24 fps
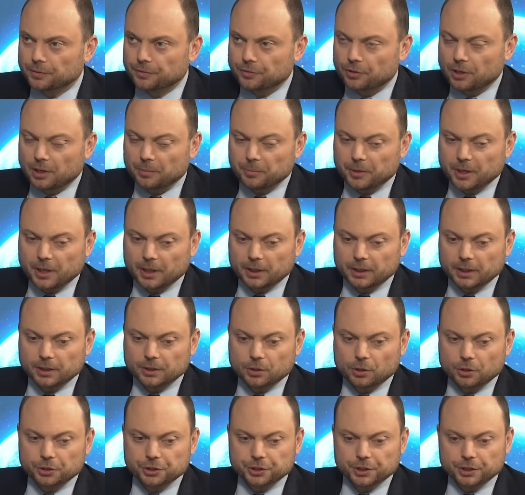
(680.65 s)
of Crimea and the
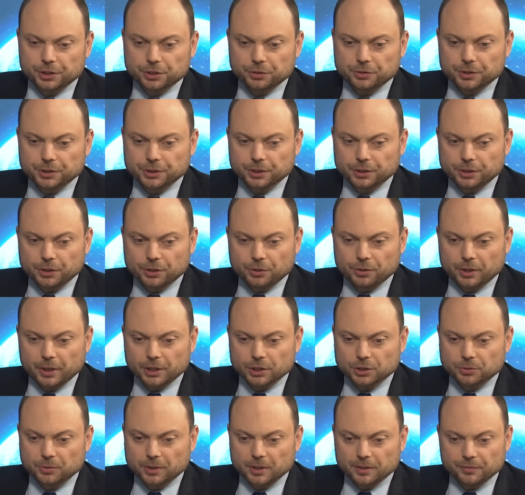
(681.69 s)
incursion into eastern Ukraine
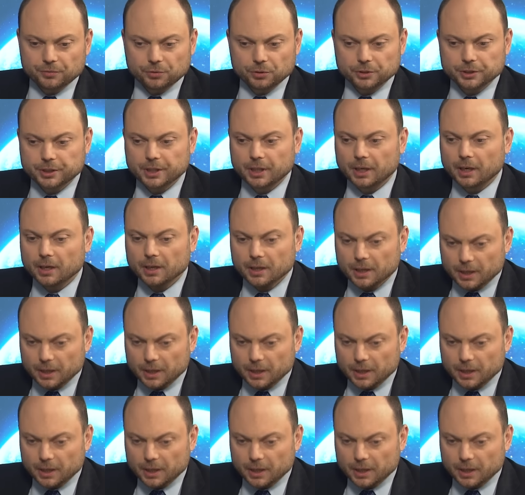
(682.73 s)
in 2014,